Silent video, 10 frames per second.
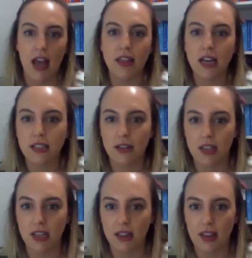And that's
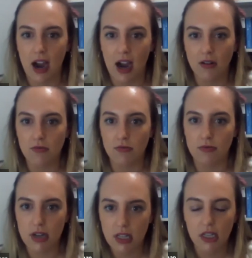something that
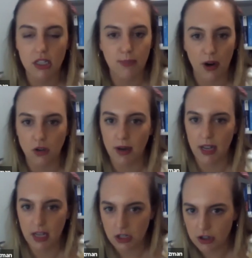really sparked my
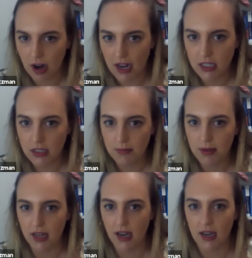interest
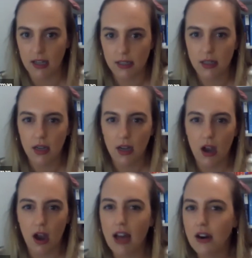because
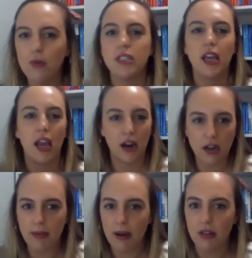I'd always cared
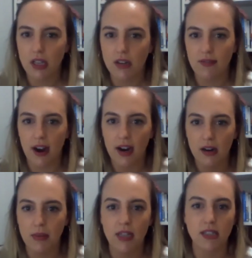about the
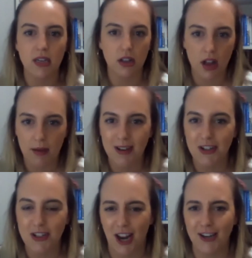environment and climate
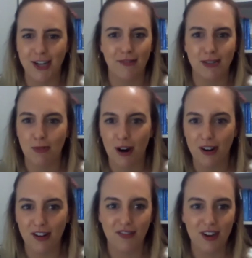change. I was
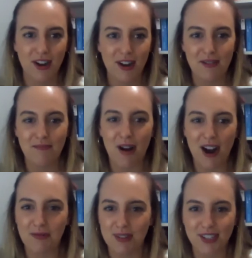part of
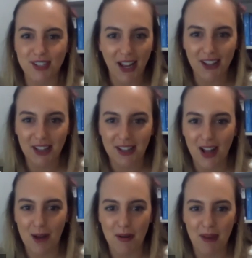my recycling
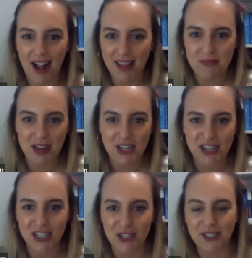club at my
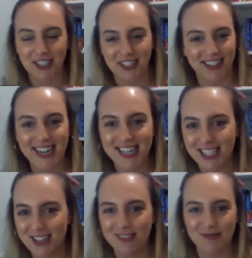elementary school in grade
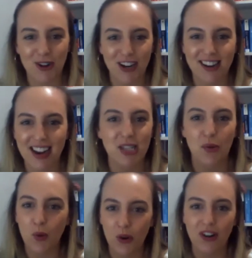2 and won a nice
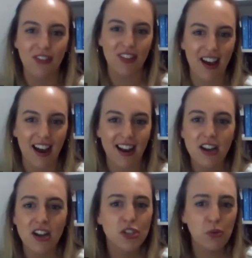award that.
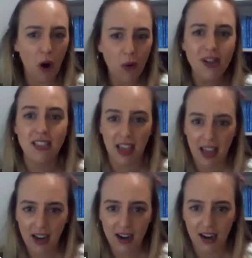So always
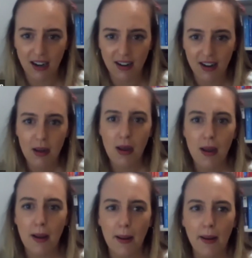cared
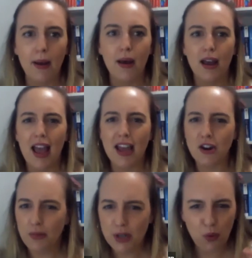and
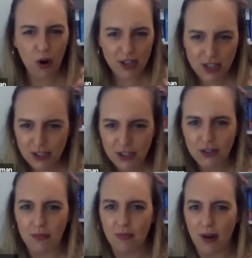always wanted to do
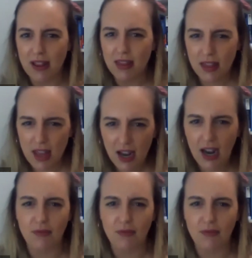the right thing.